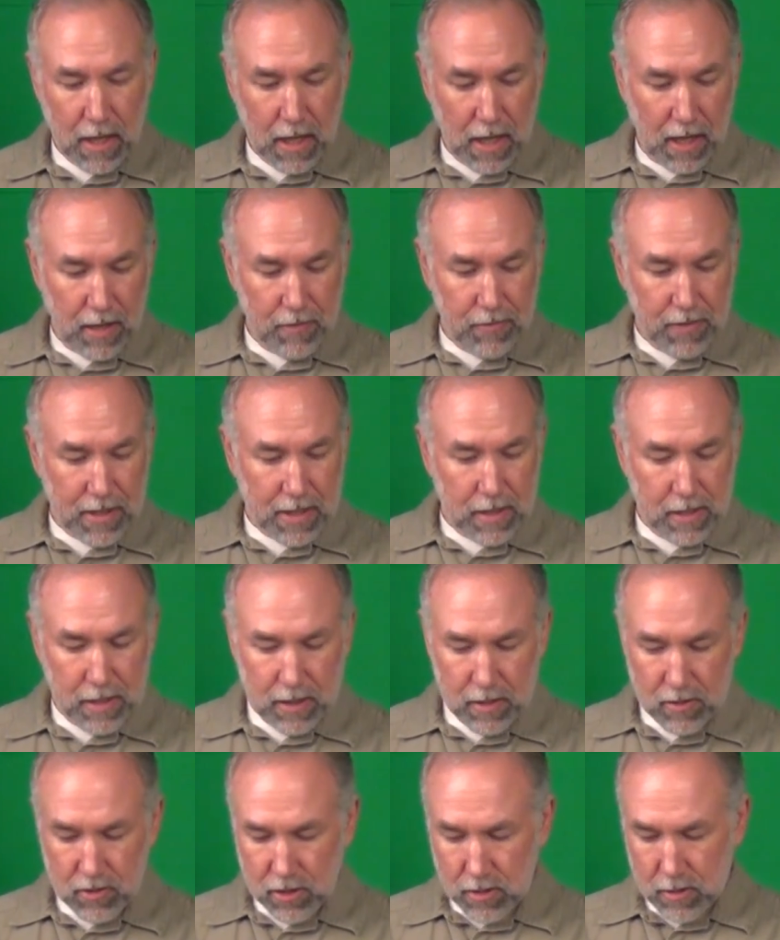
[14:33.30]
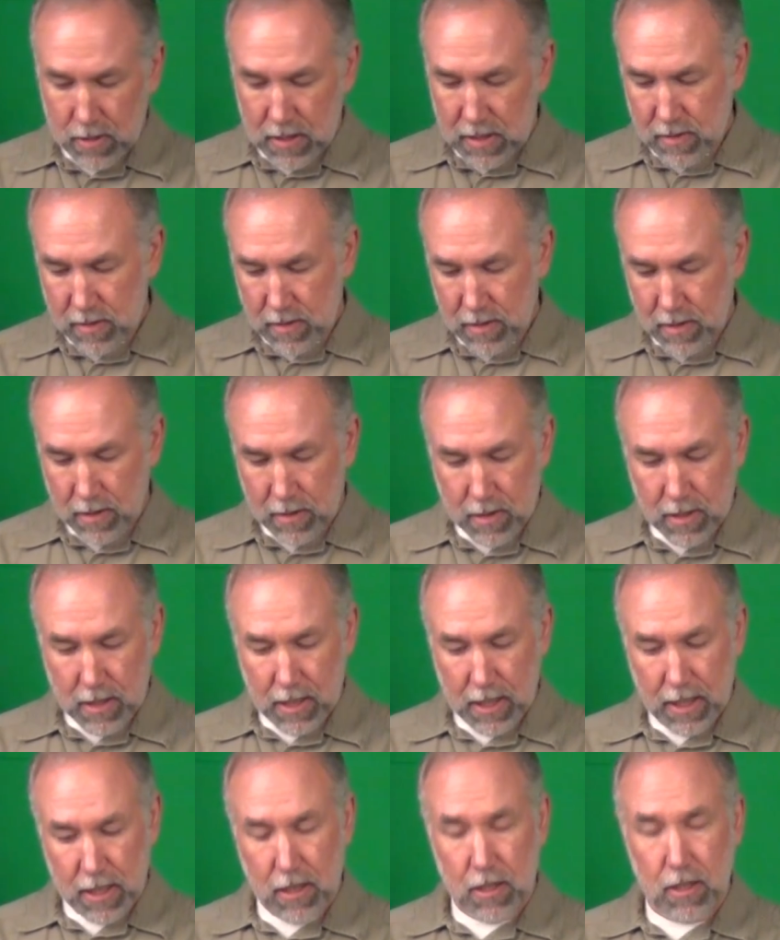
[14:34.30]
I've had these units, the
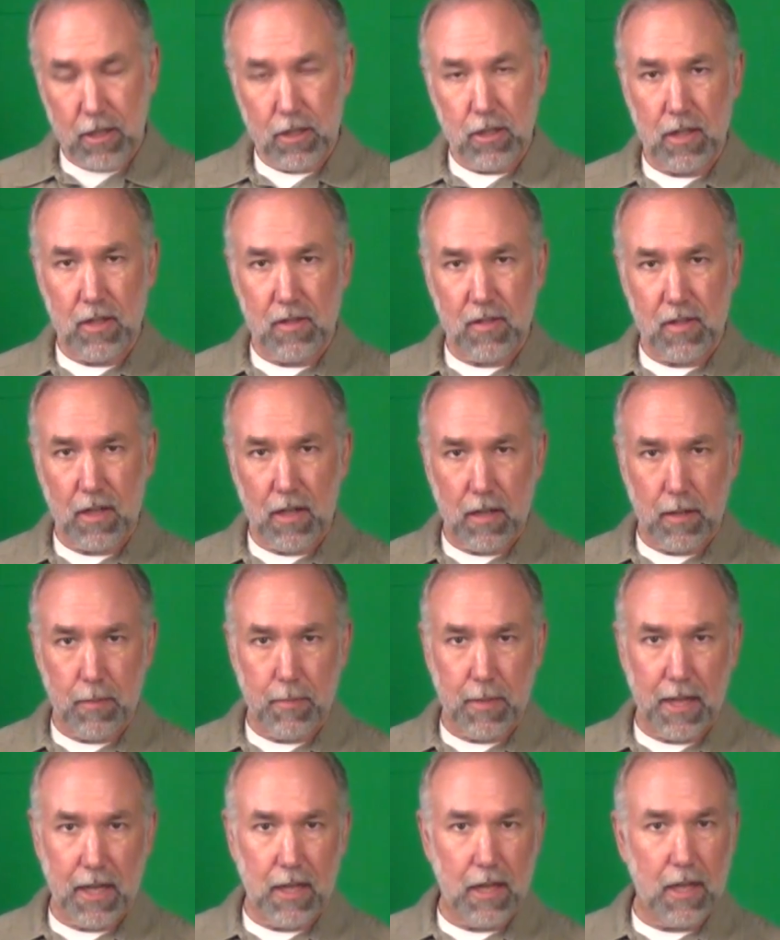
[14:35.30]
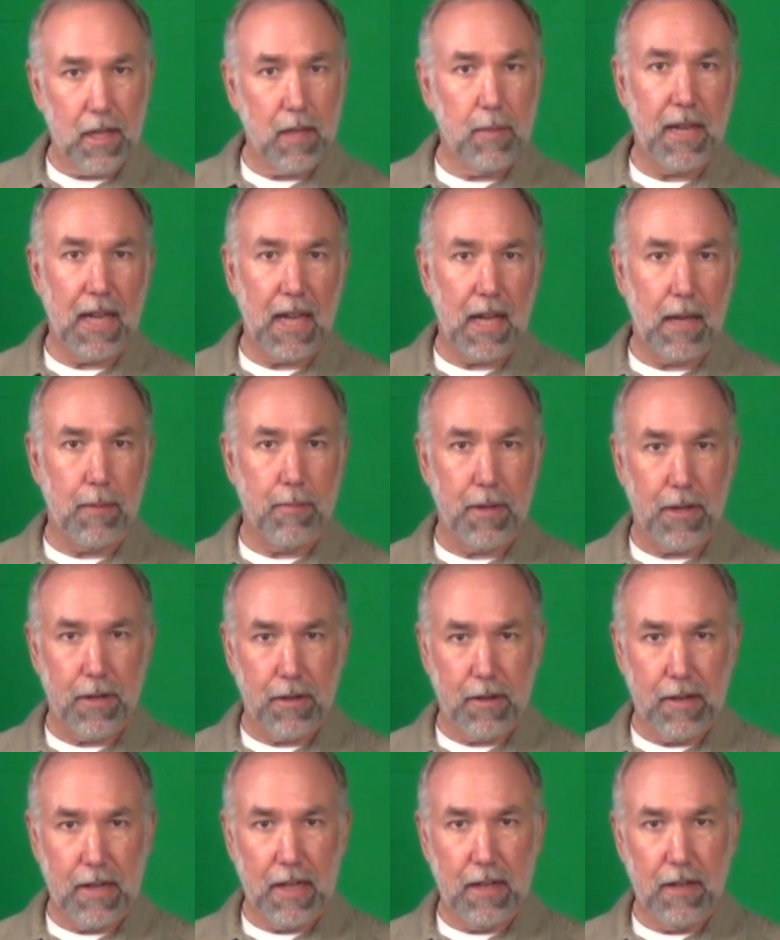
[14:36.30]
Night Guard units, on my honeybee
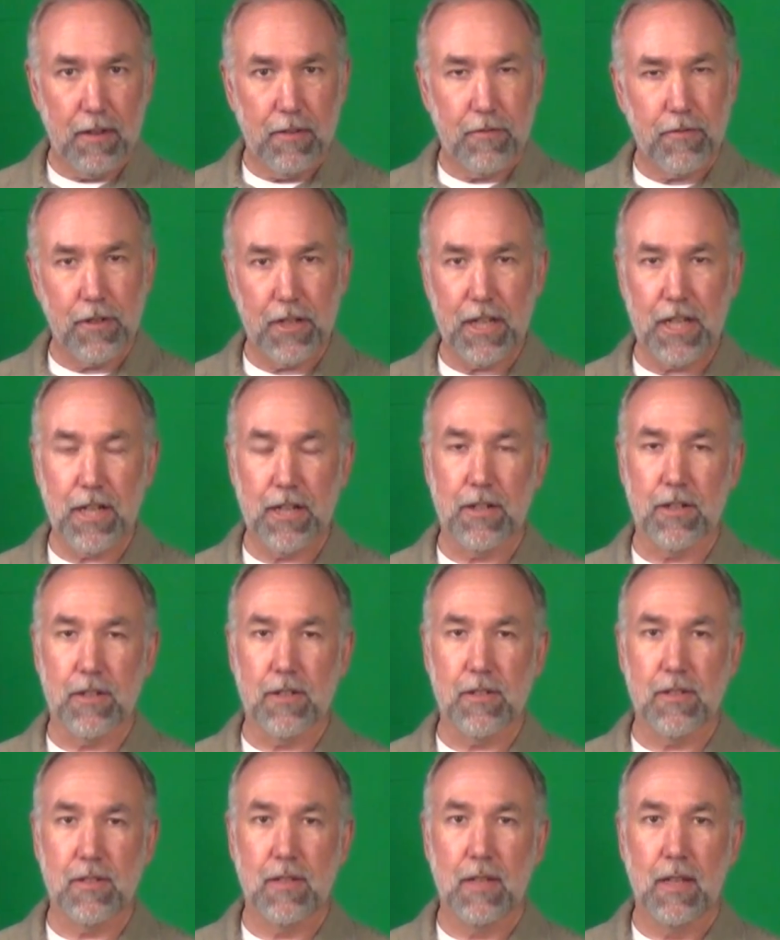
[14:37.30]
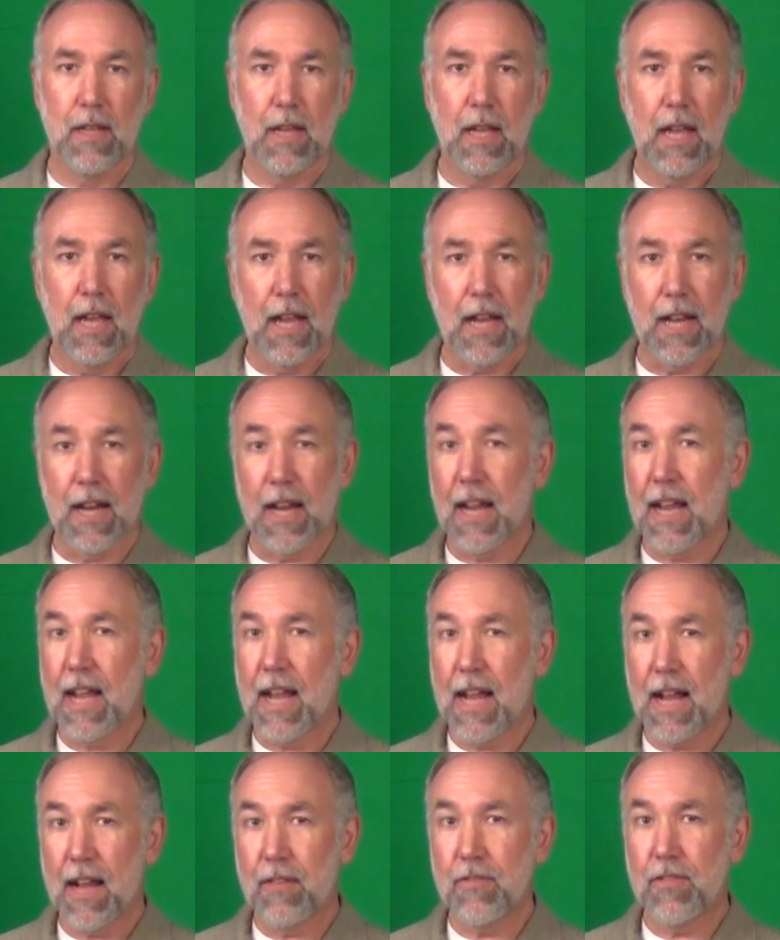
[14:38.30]
apiary for years. And I
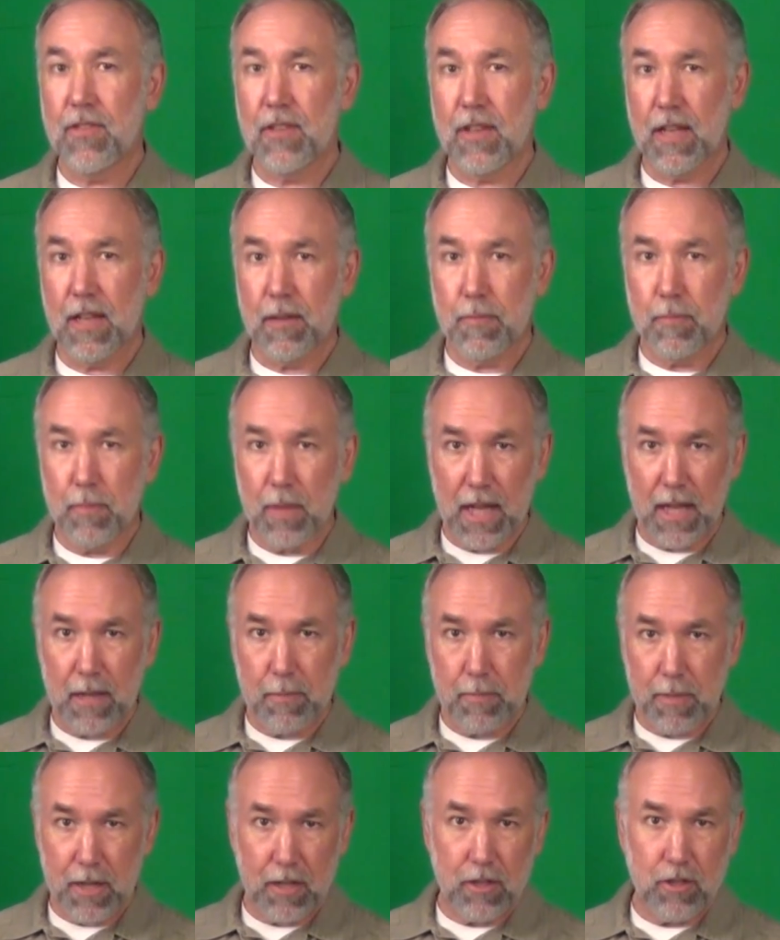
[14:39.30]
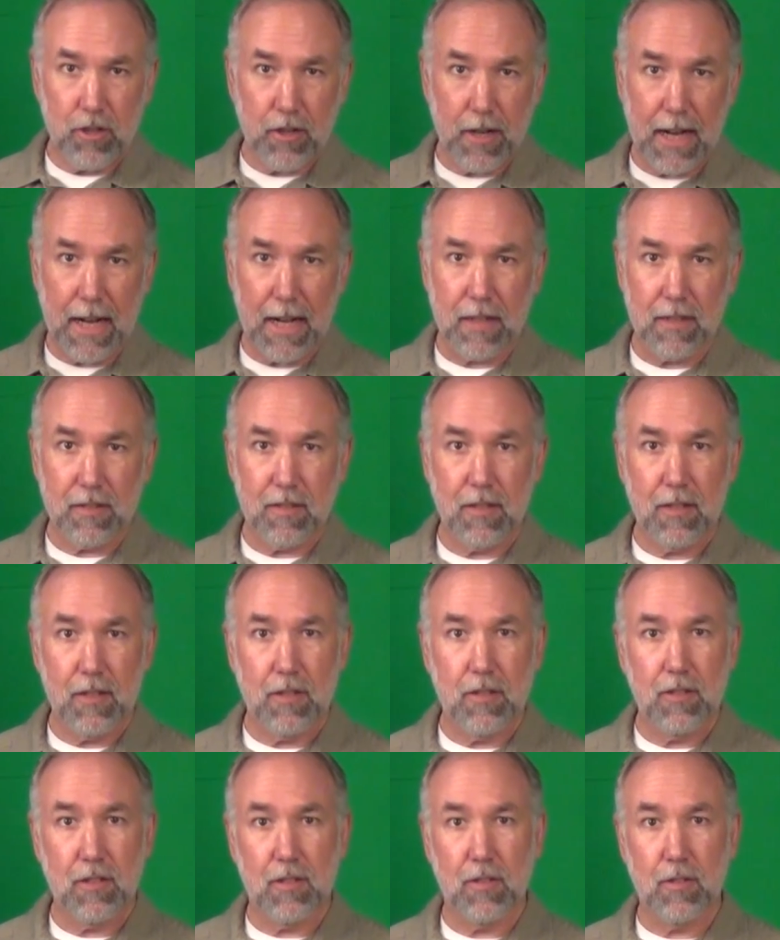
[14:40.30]
have seen black bear tracks
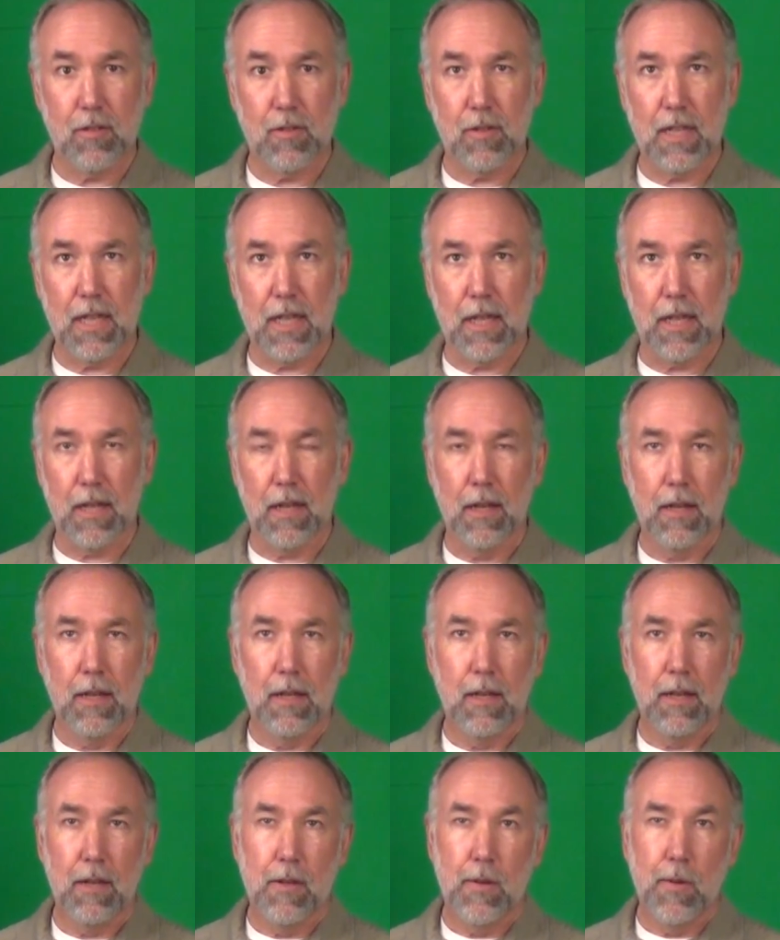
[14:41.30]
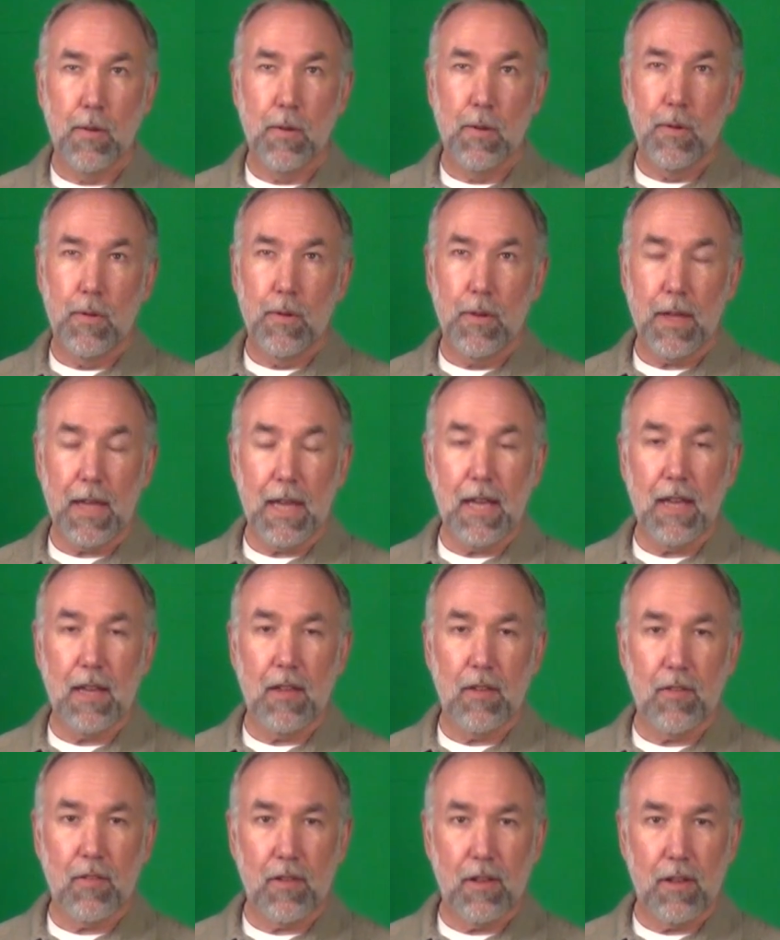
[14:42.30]
to the
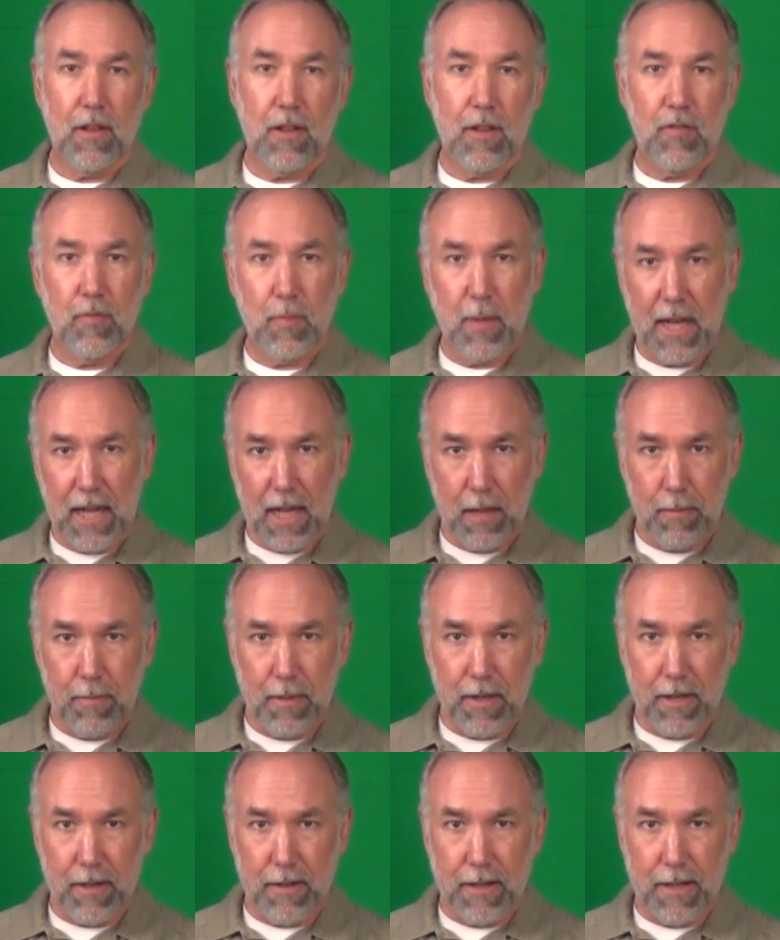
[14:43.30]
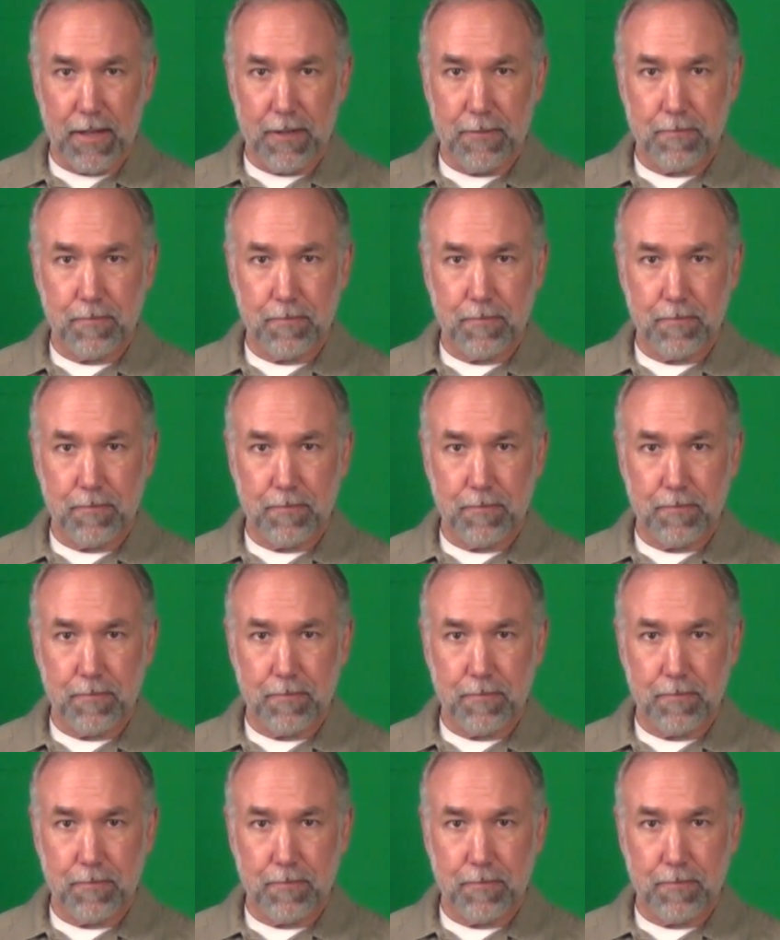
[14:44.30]
east of my apiary.